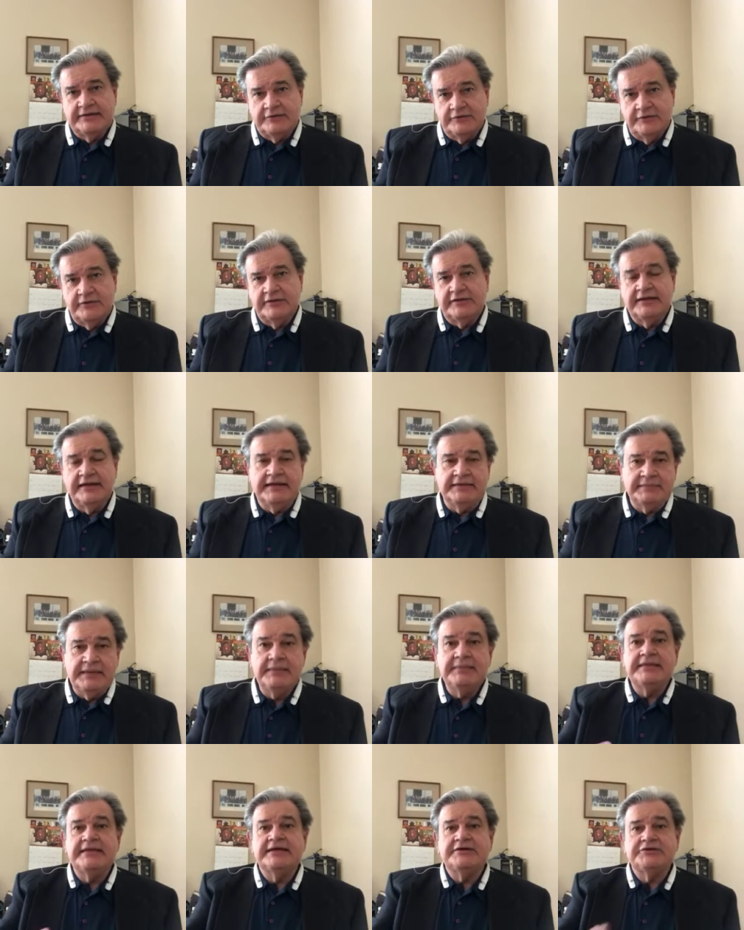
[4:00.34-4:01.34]
a good thing.
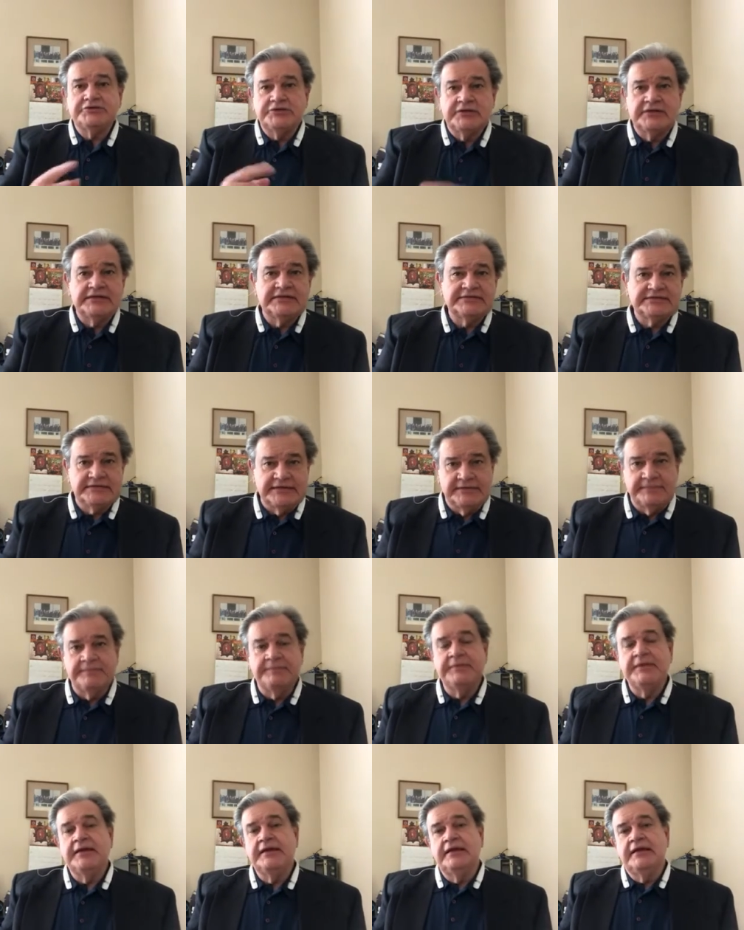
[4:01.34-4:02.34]
Maybe they should listen
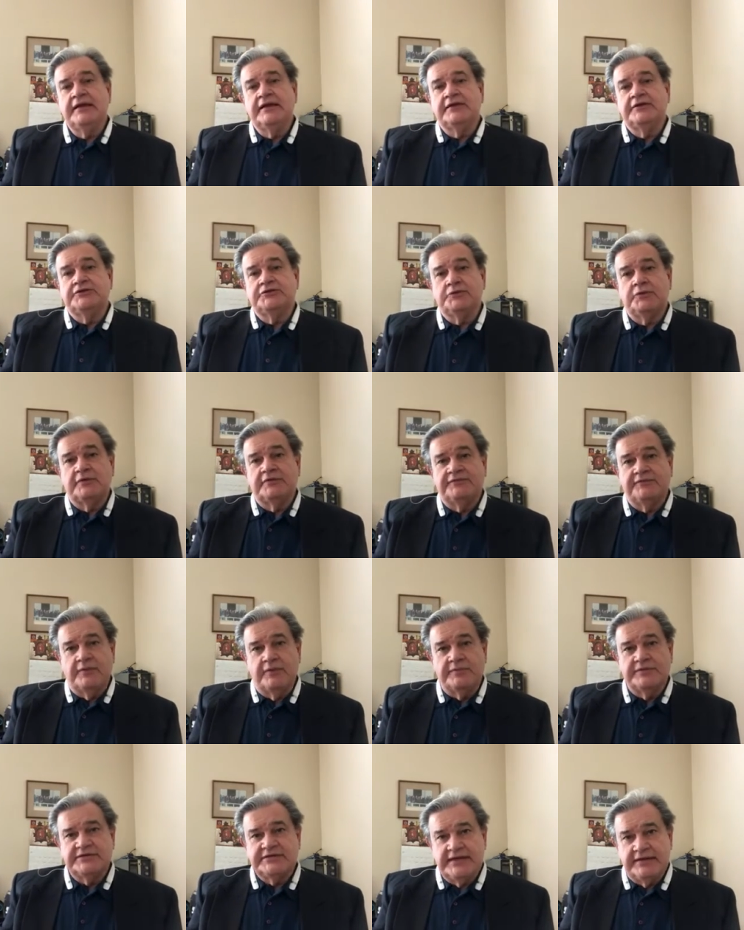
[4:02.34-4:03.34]
to what
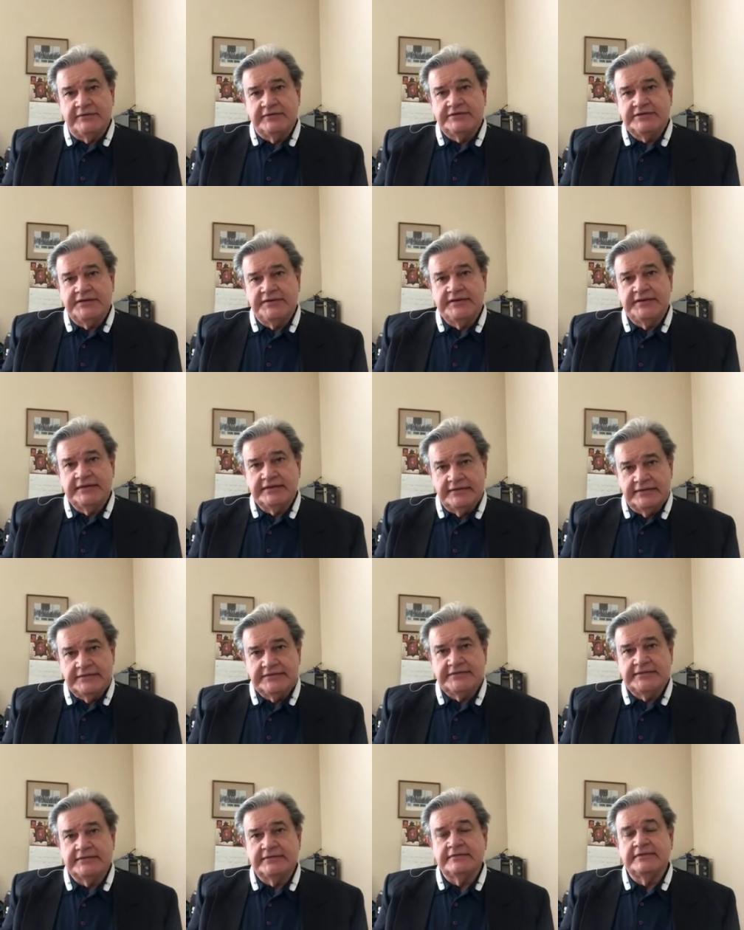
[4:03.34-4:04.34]
former Secretary
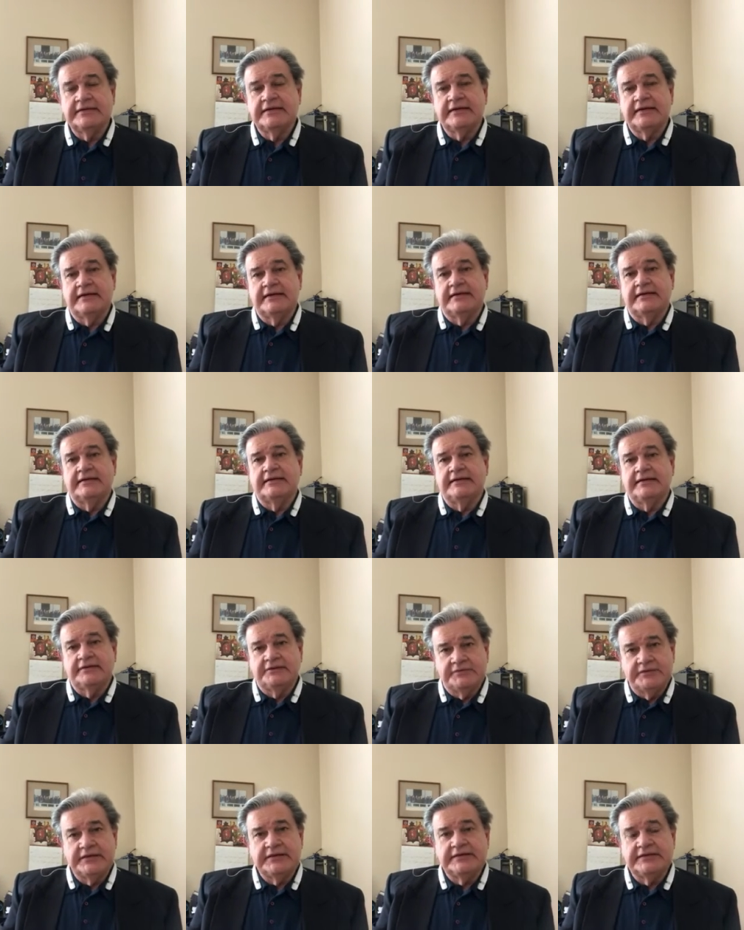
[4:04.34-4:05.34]
Clinton, uh,
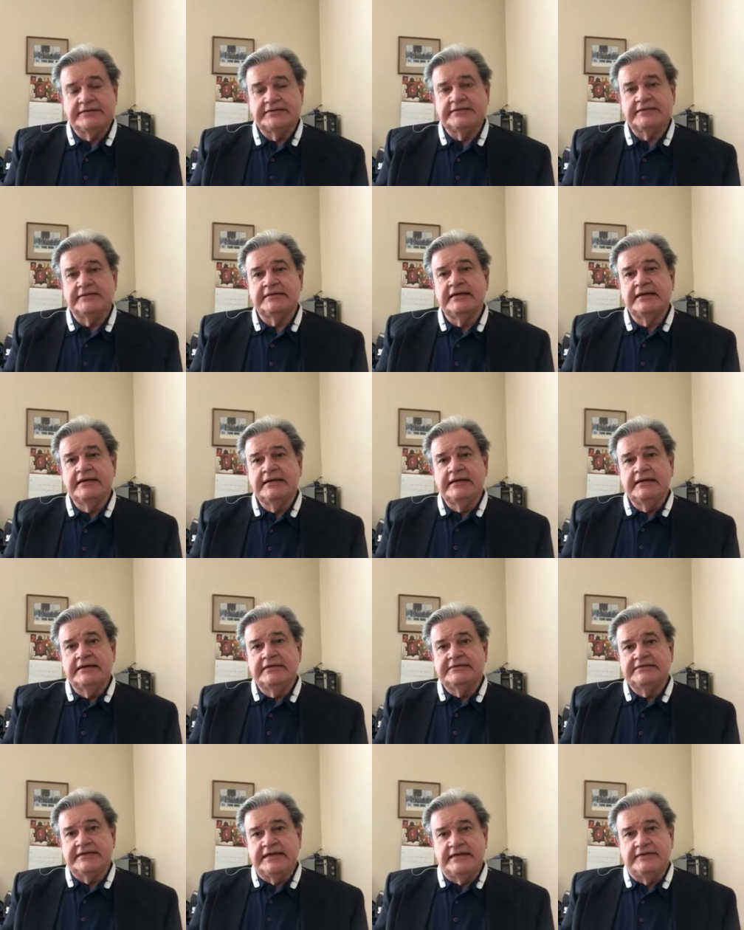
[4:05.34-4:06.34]
Hillary Clinton,
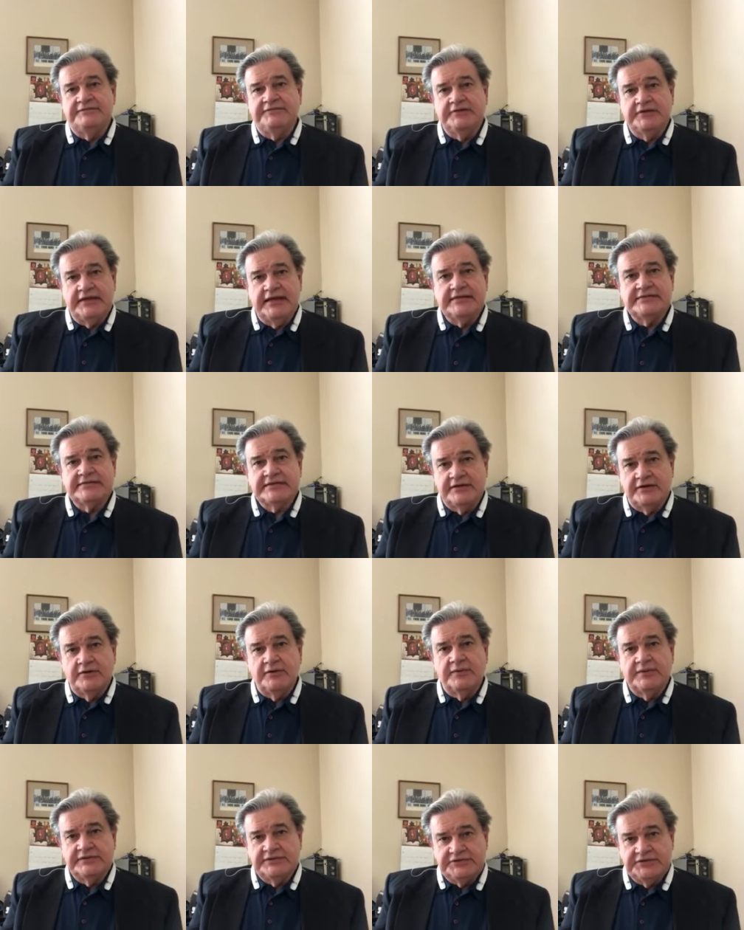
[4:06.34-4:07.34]
said a few days
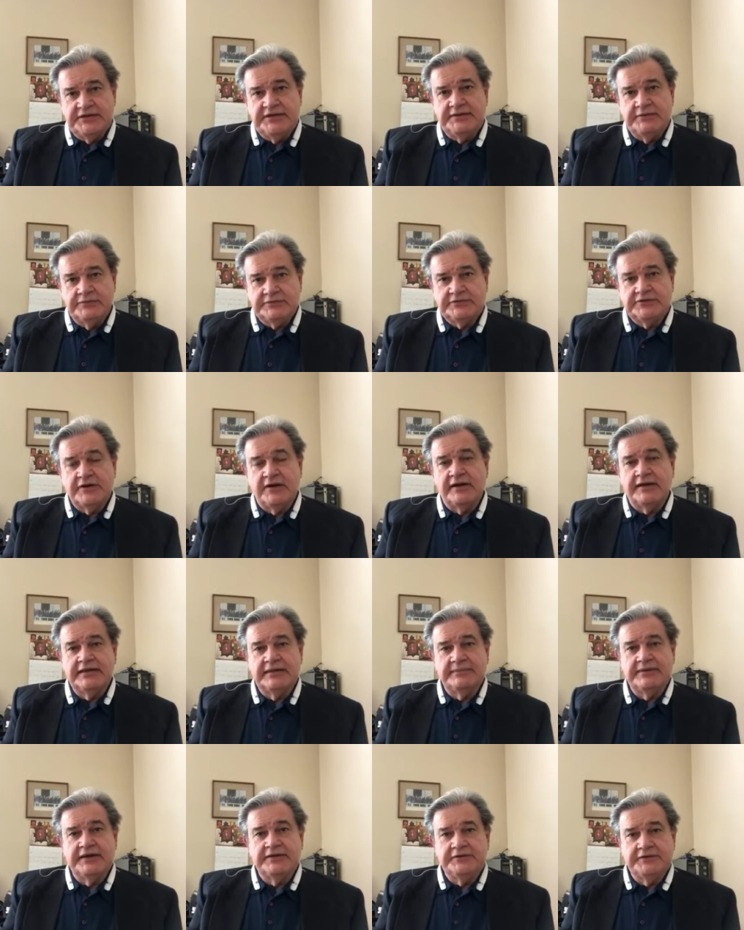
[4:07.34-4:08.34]
ago and she was talking
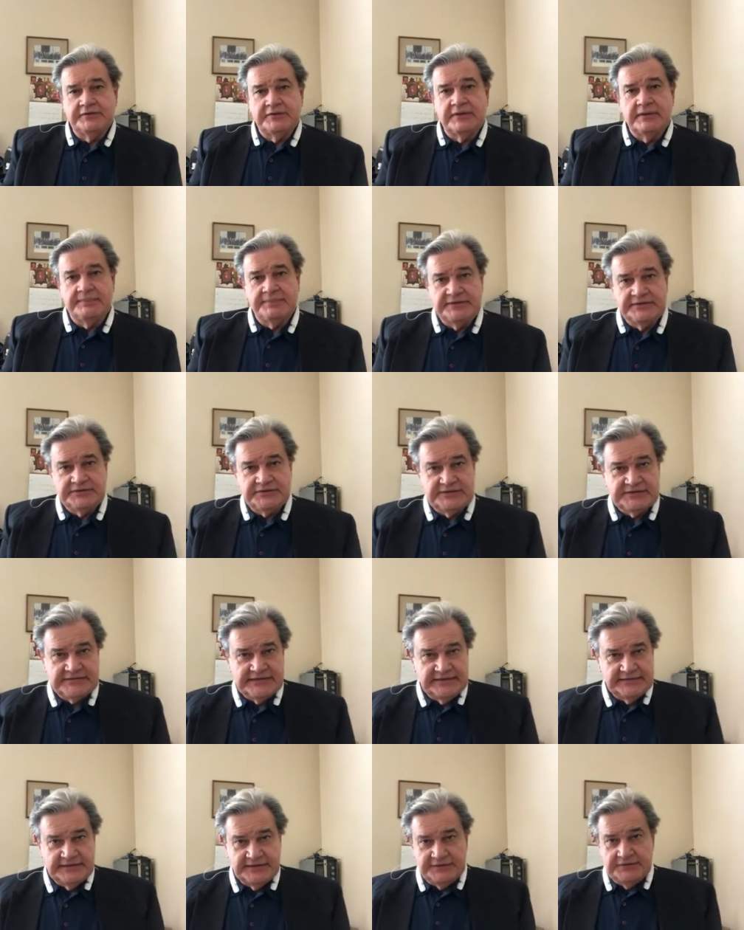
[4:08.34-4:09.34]
about Europe and she
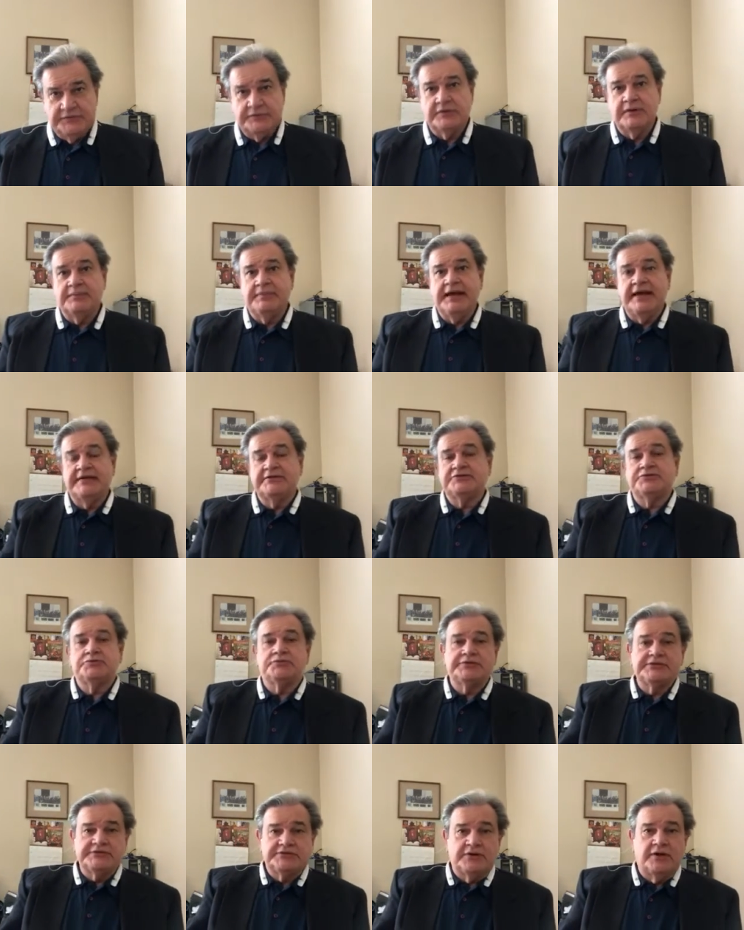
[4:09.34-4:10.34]
said that Europe has to
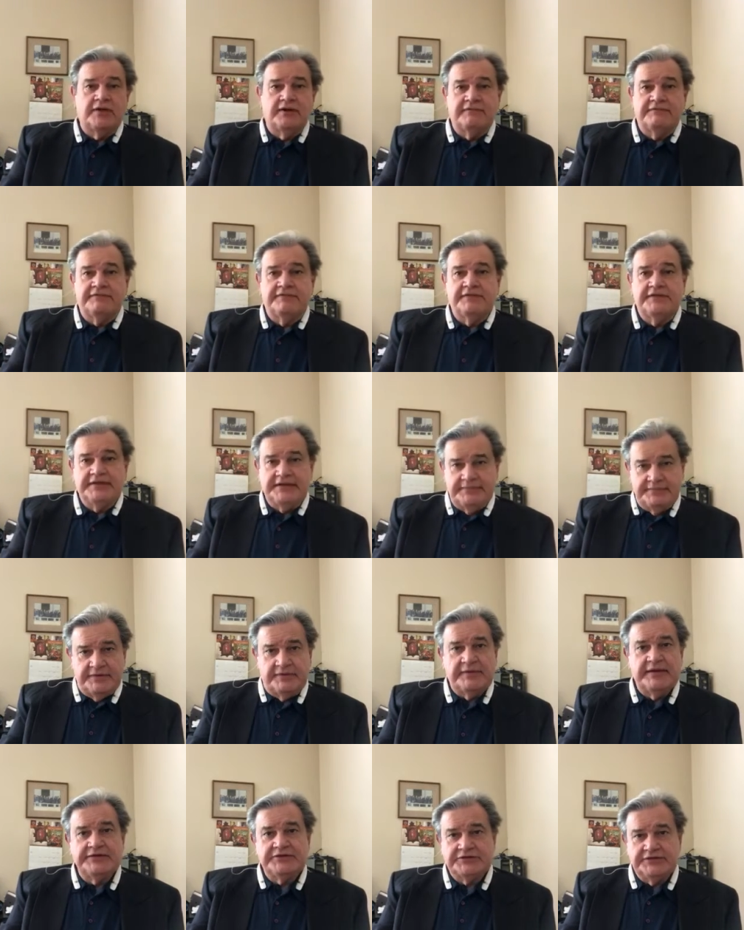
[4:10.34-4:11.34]
resolve the
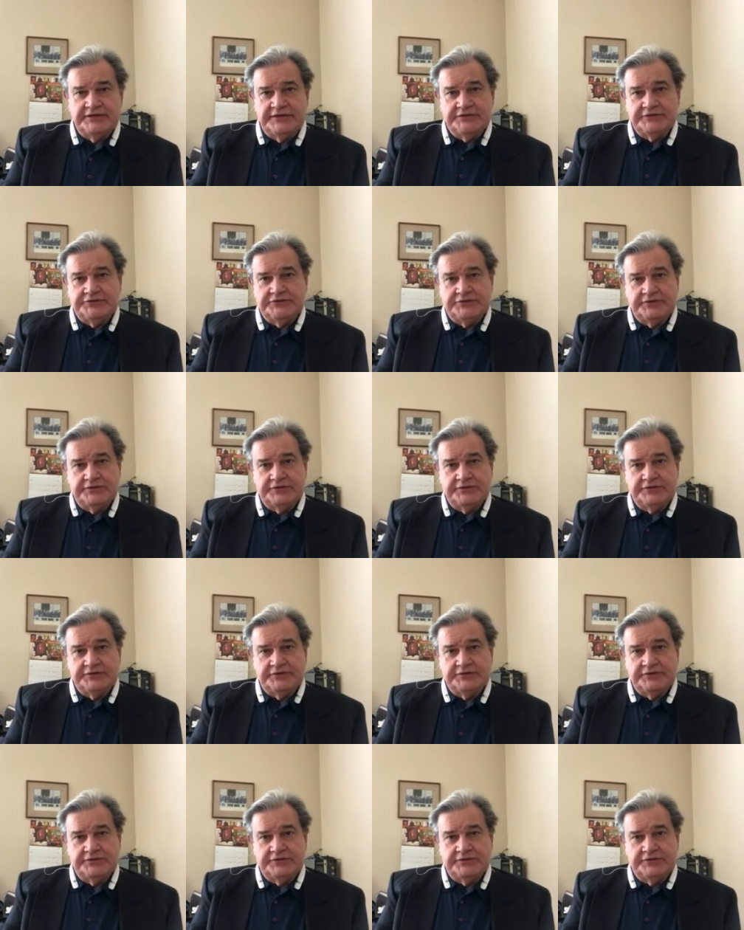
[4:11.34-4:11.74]
immigration issue.